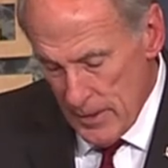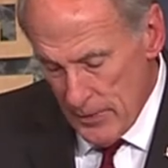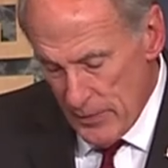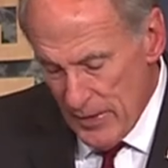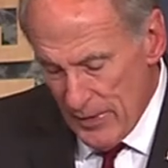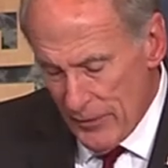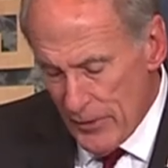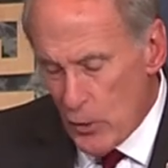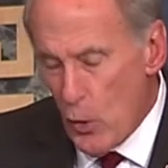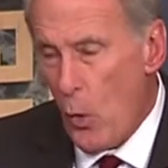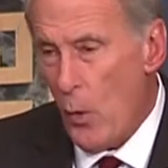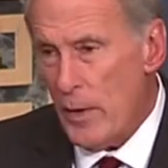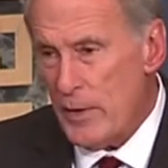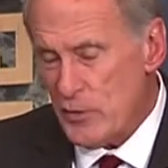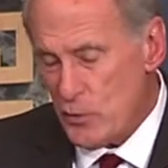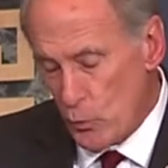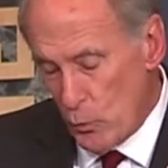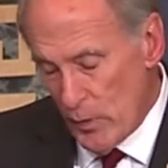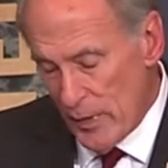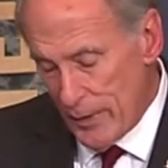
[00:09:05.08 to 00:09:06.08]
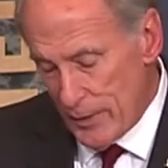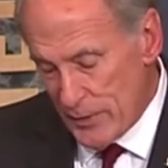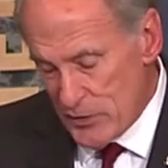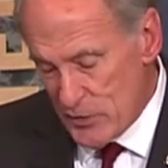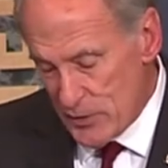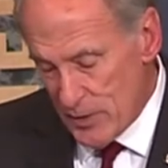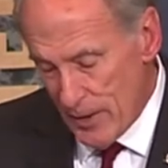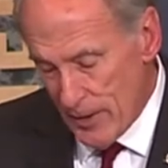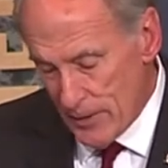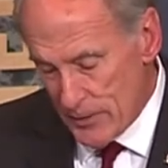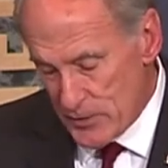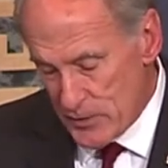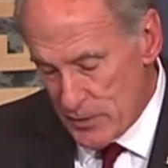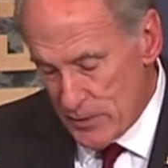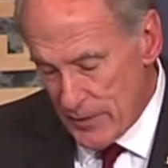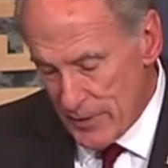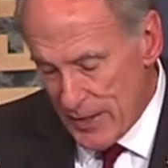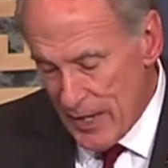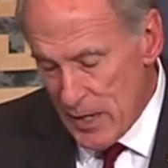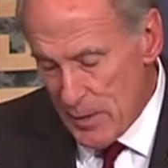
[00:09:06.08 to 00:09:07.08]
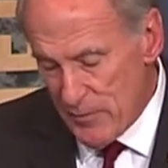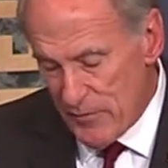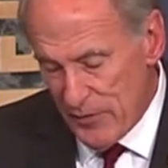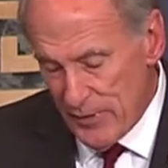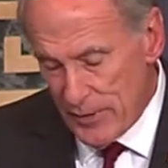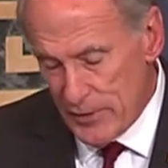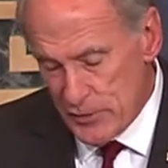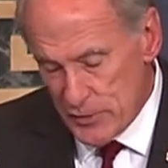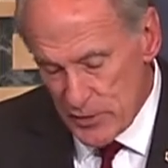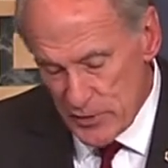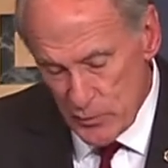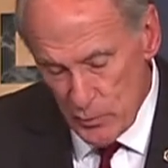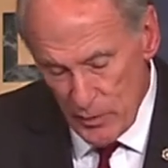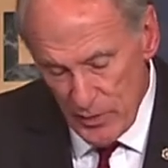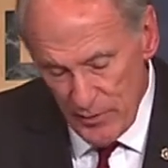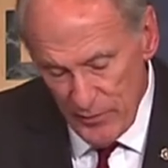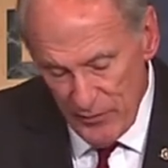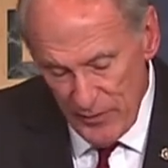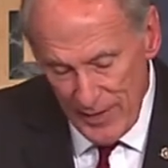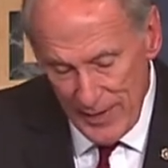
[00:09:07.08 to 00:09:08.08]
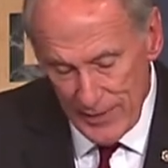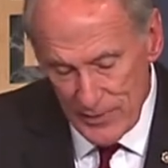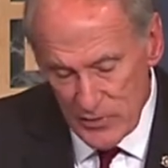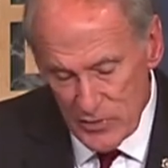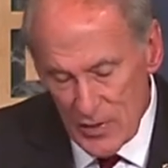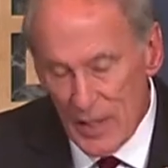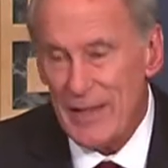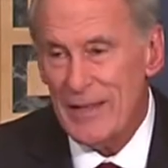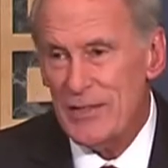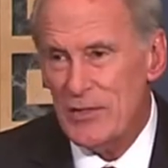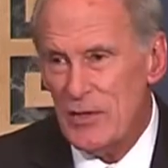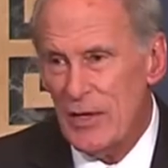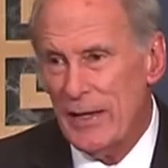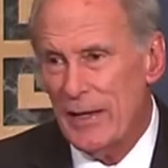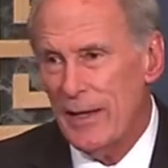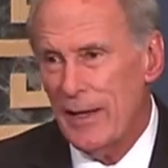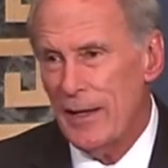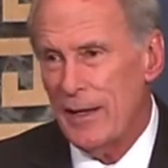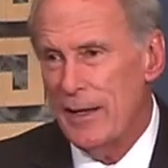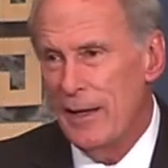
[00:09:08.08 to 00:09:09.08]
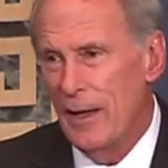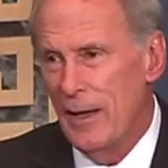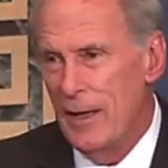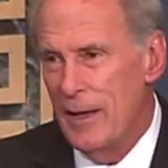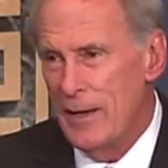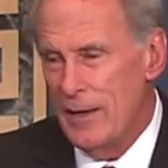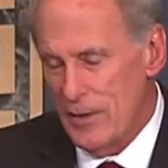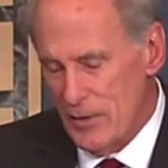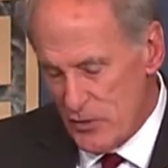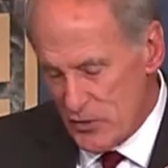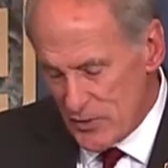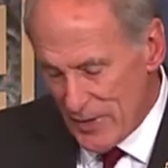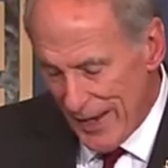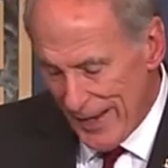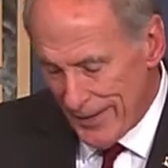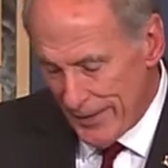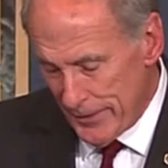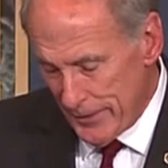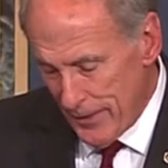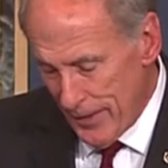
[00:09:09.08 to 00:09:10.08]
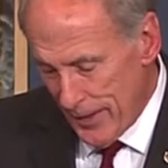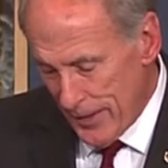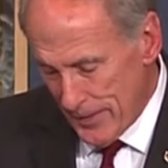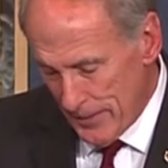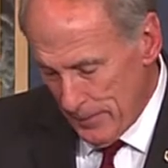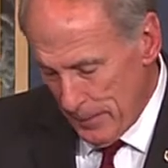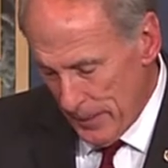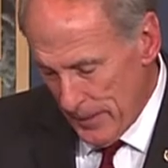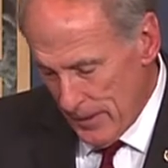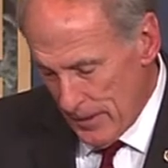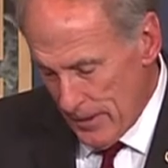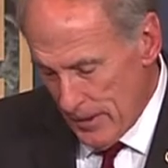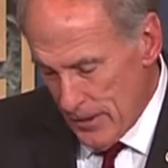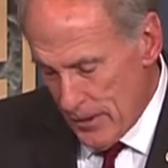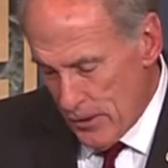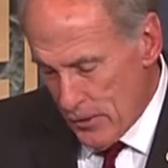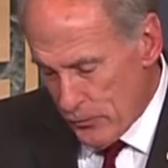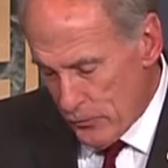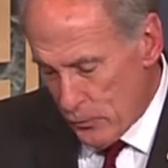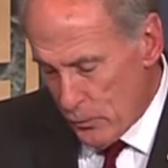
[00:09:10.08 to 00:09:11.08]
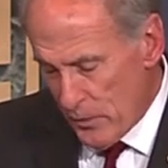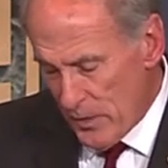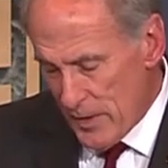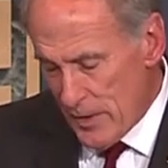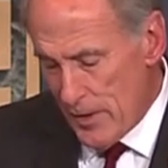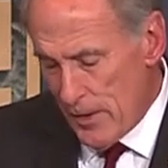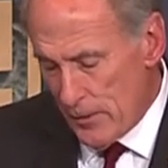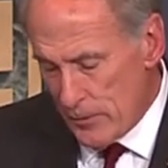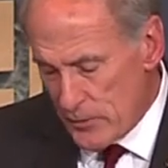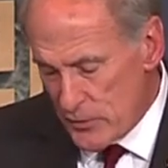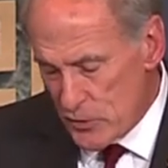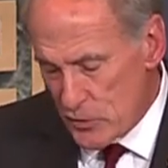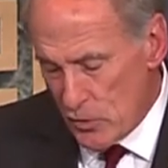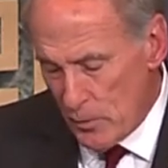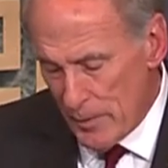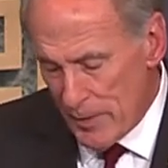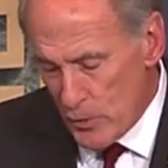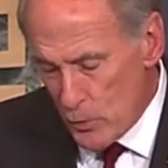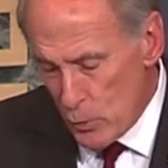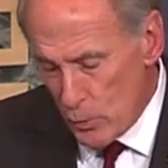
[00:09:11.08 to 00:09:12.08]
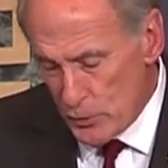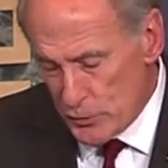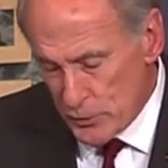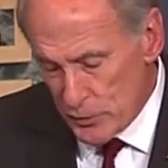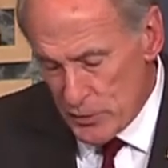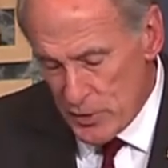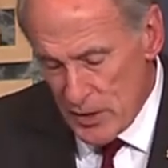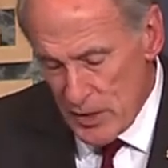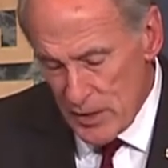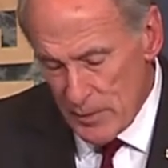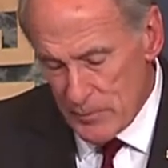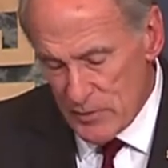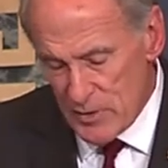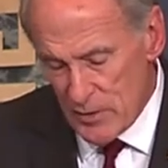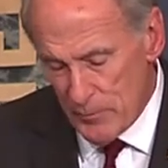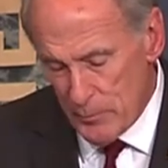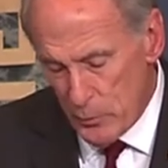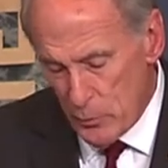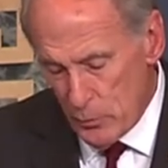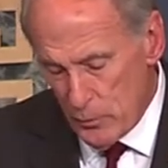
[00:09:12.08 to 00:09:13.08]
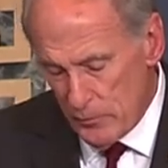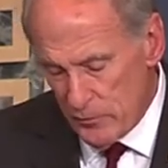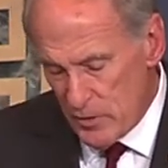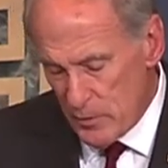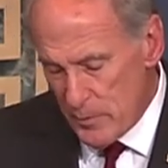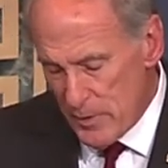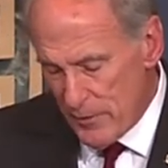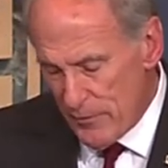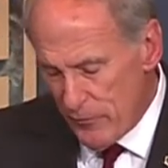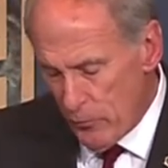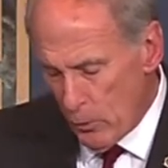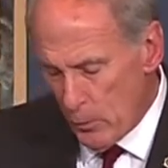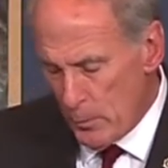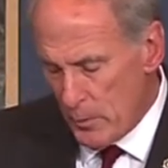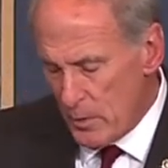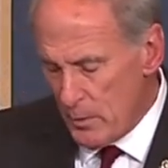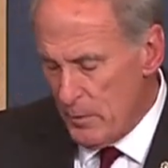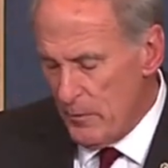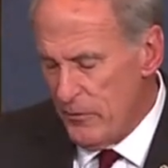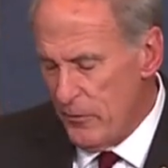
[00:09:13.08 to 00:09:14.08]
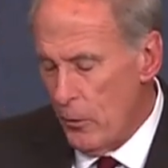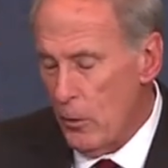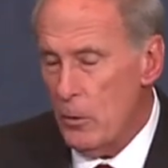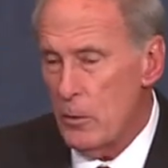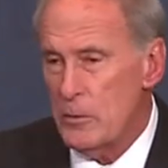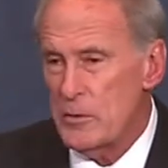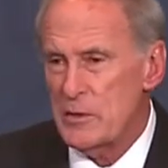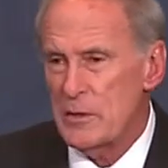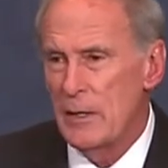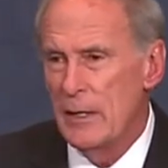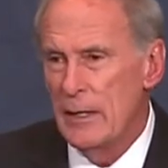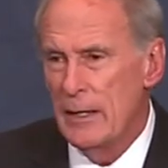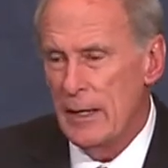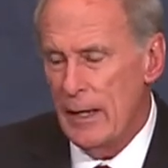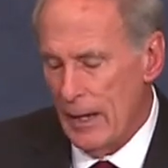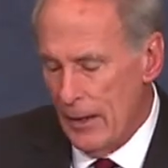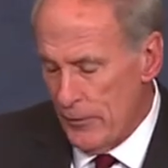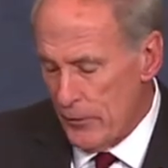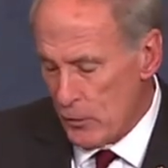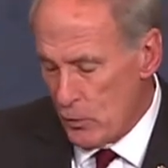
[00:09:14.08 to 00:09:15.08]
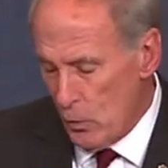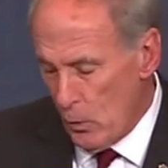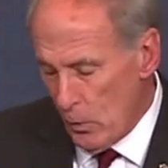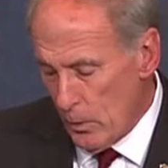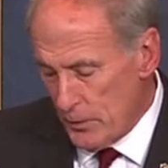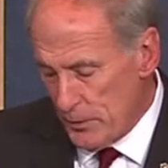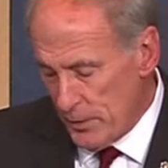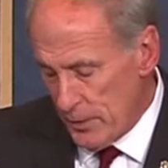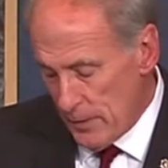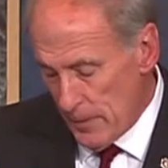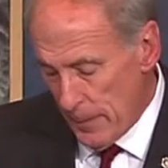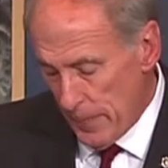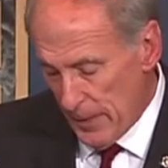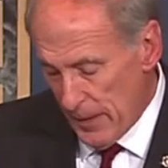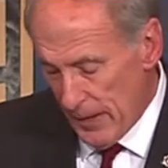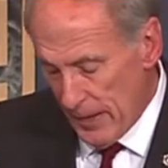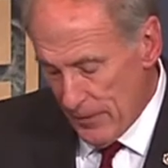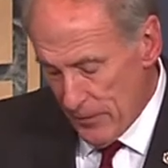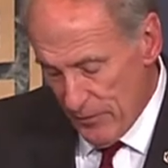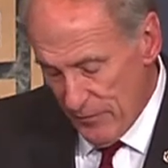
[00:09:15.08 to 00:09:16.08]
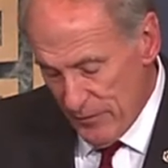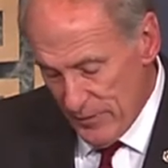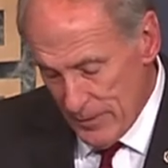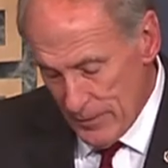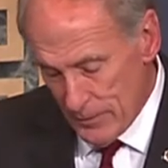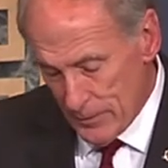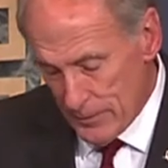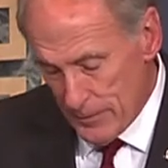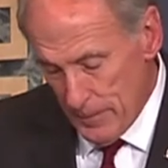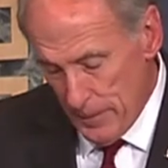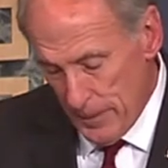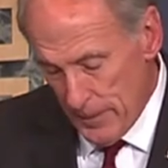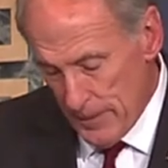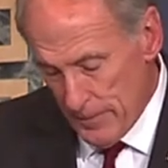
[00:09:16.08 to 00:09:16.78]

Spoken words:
Then the noise really starts, and the game finishes with the fans singing Silent Night. Through the years, so many Hoosier teams have proved to be formidable foes on the court and the field.